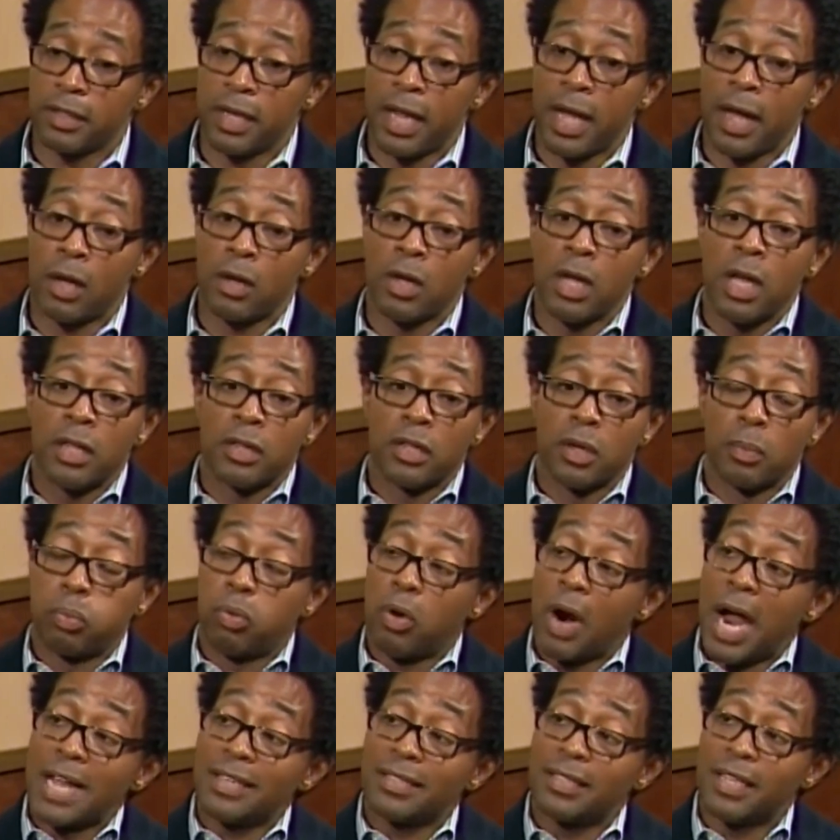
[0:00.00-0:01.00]
Now, the
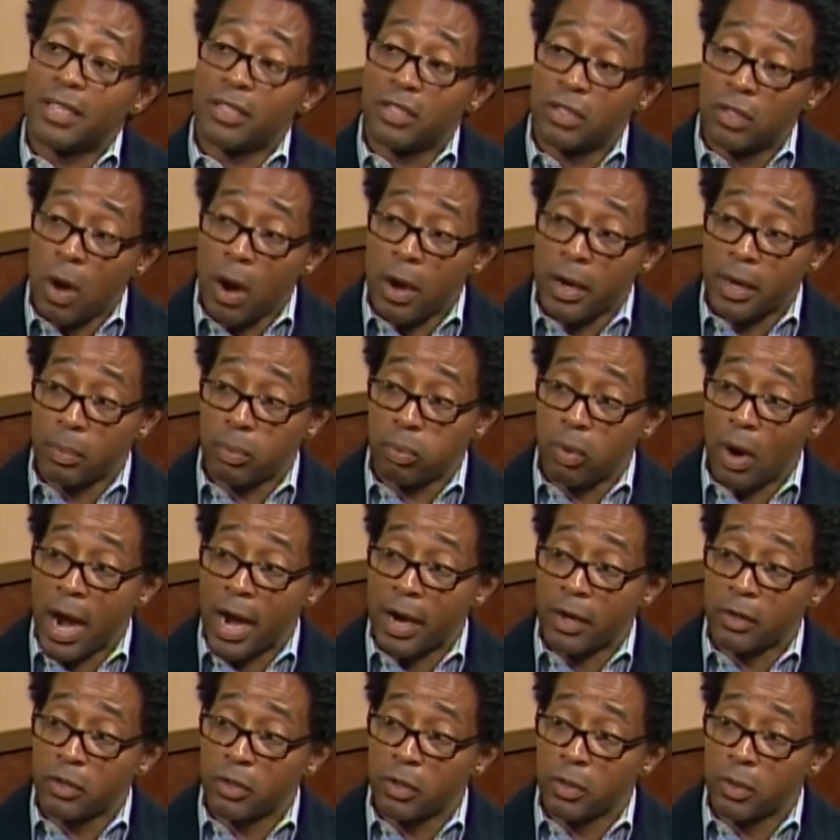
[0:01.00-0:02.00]
process started
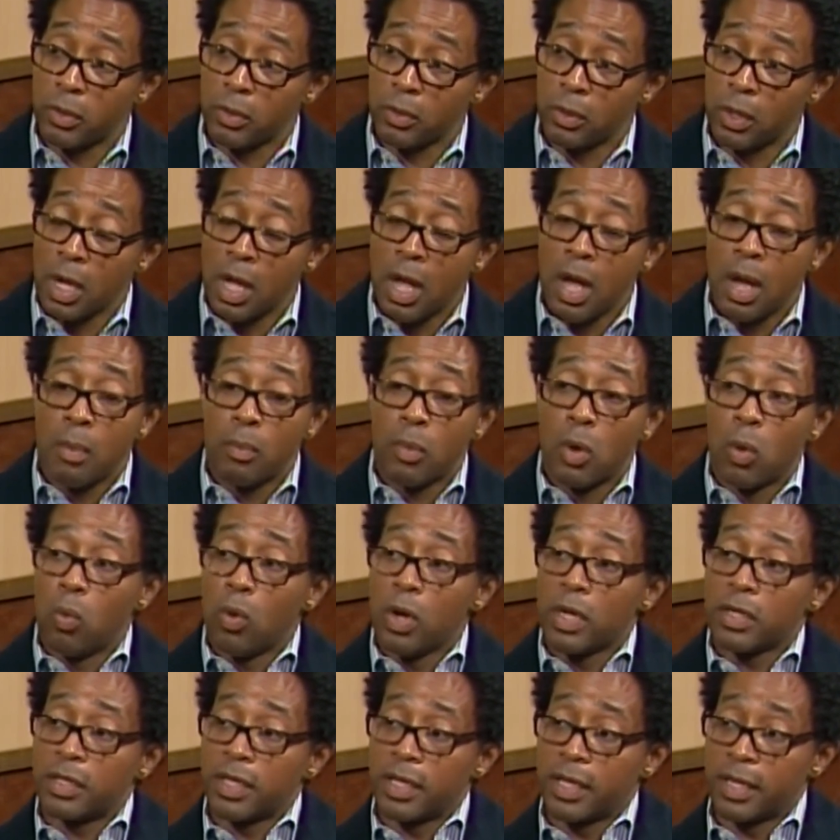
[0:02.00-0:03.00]
prior to, but
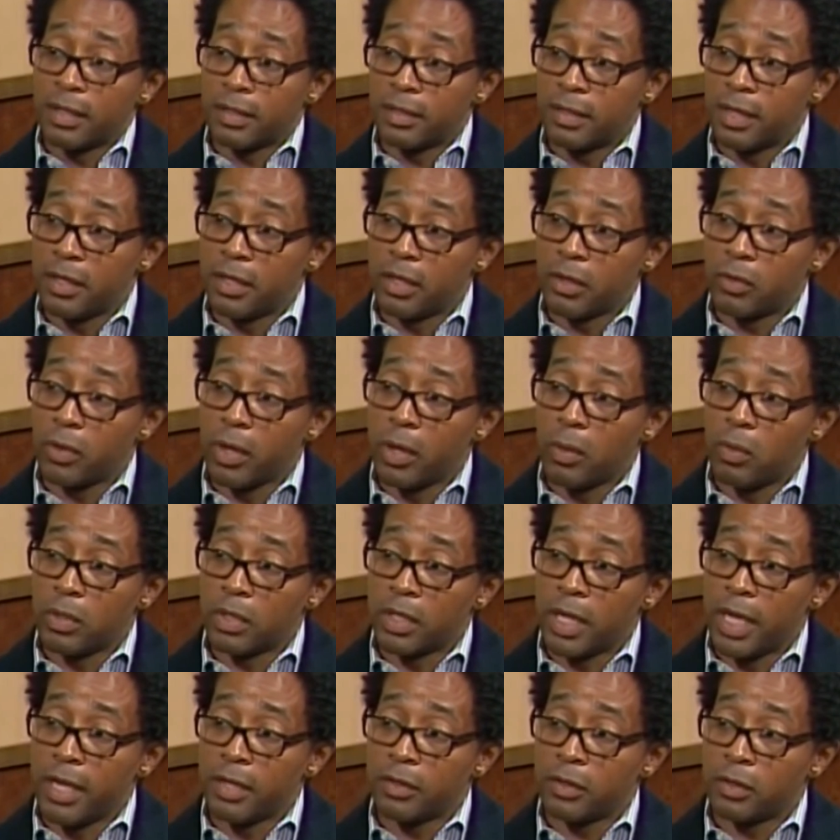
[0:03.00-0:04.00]
once the consent decree
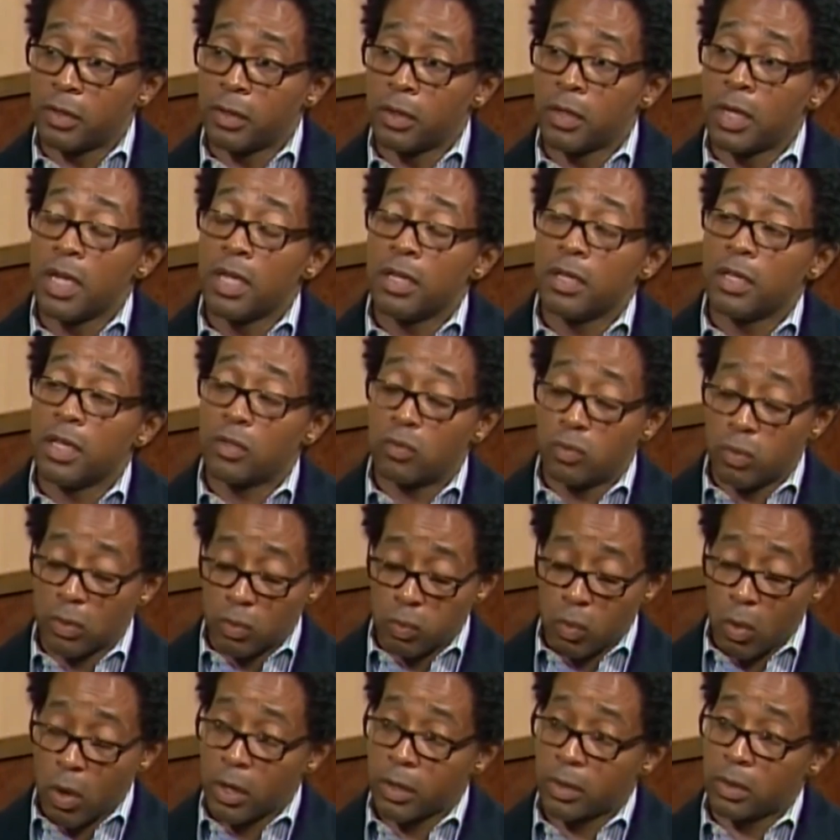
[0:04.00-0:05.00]
was entered, this was
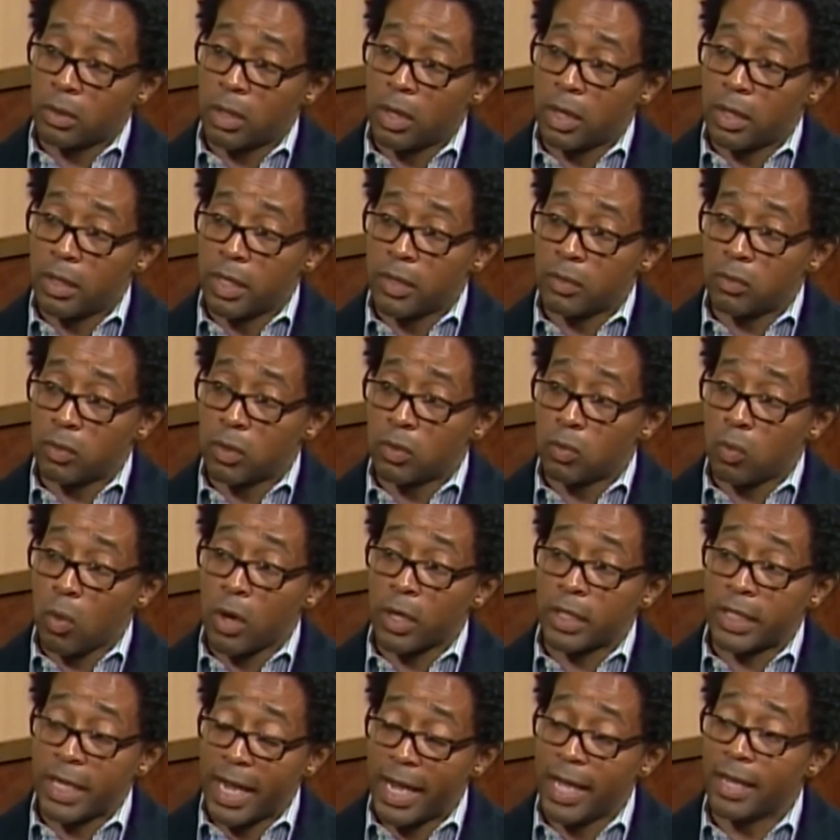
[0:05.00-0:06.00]

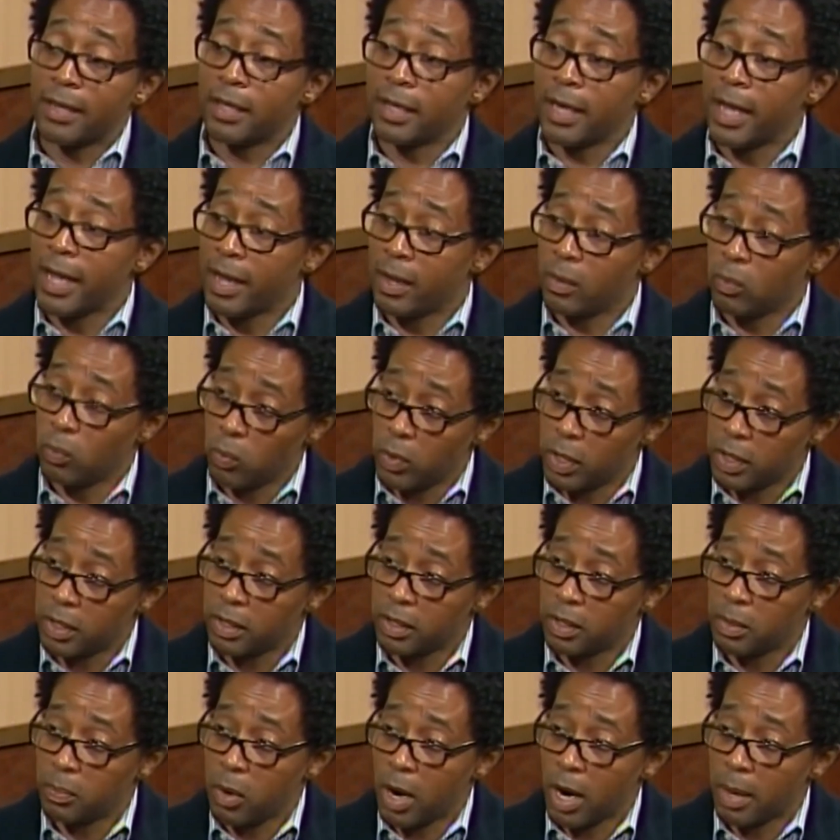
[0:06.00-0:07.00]
worked hand in hand with
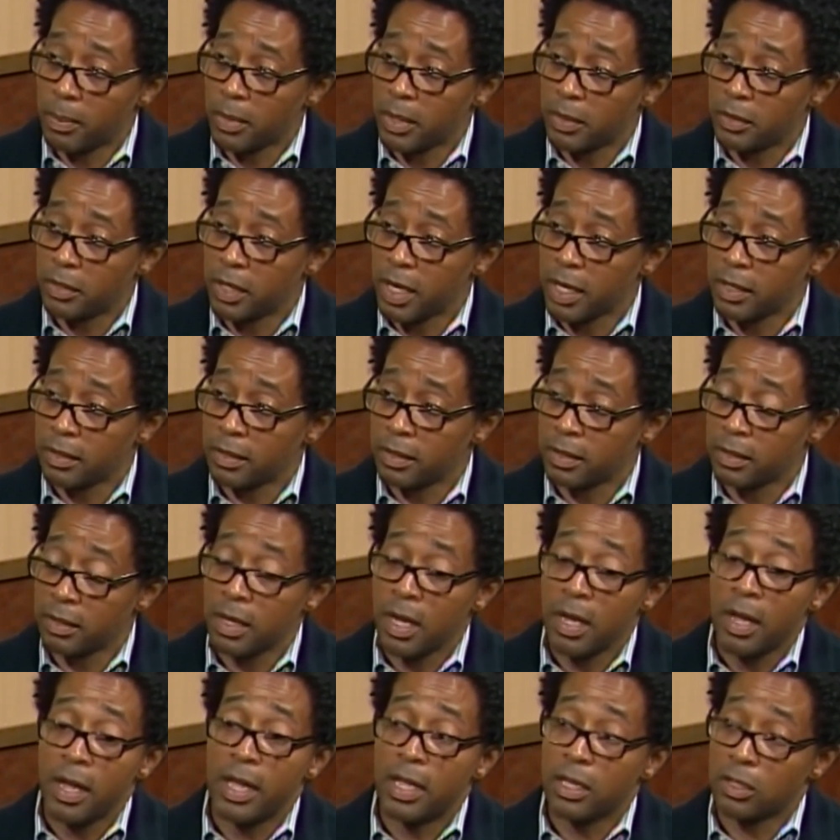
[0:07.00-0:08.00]
the Department of Justice,
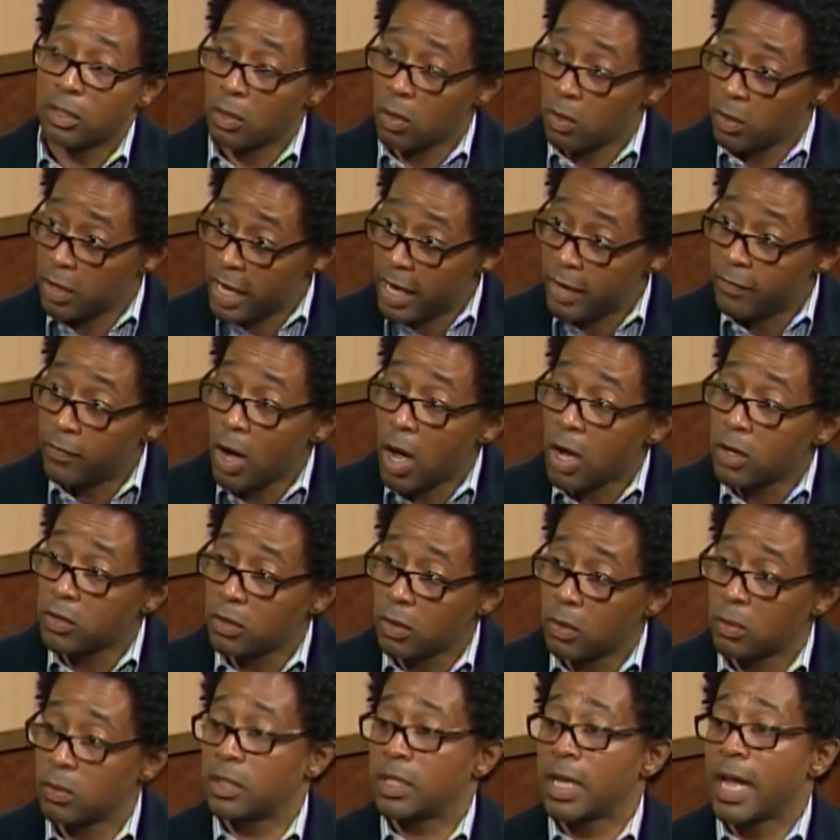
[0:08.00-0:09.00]
and so they've
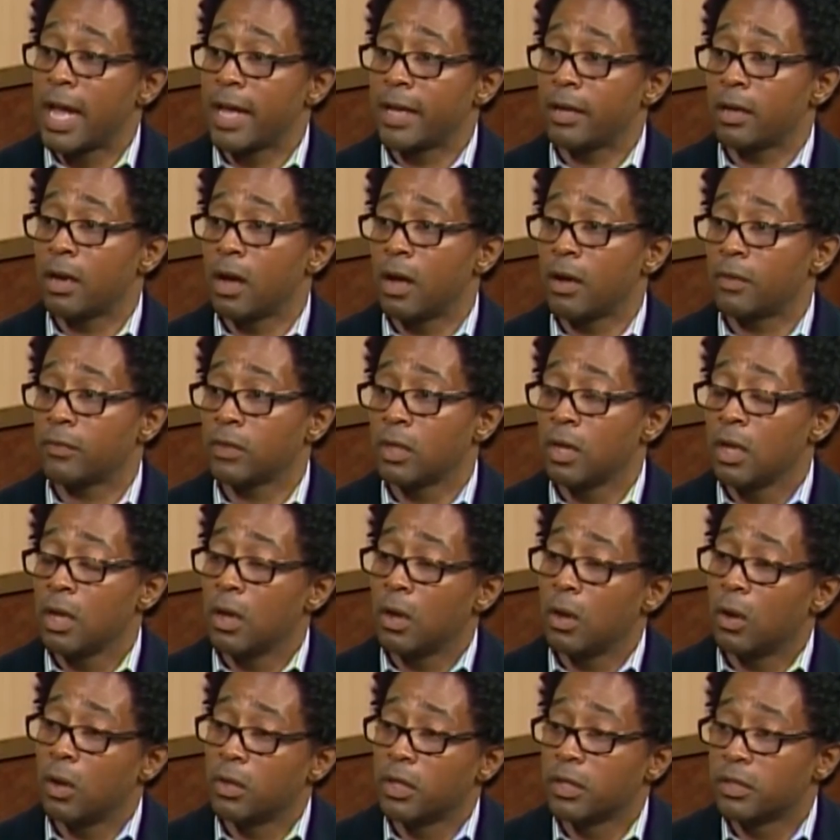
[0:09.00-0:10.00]
also signed off
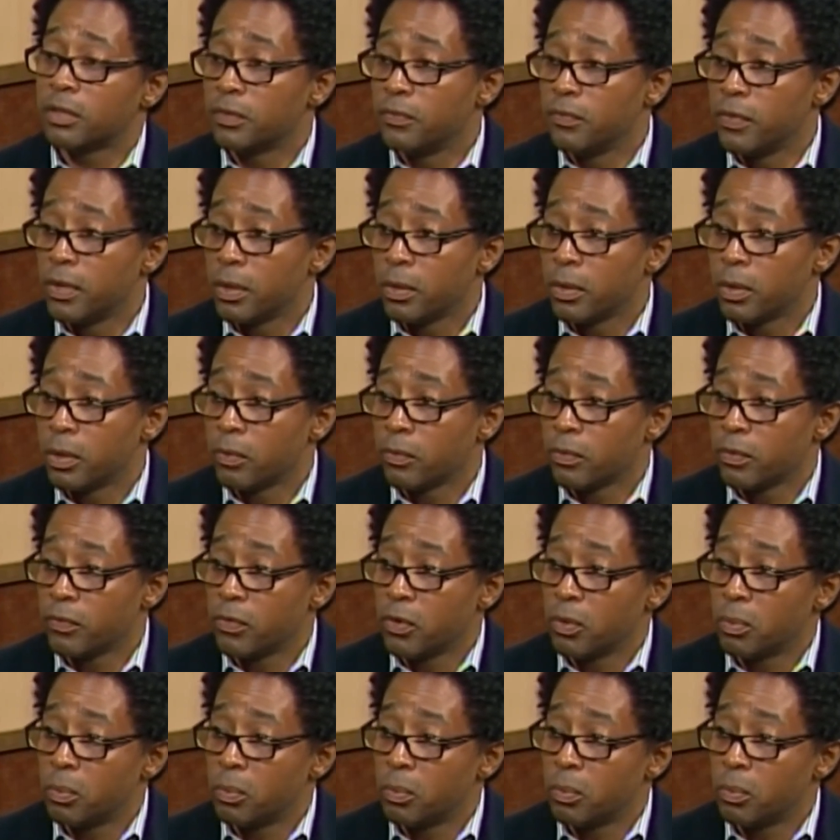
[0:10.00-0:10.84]
on the civilian review.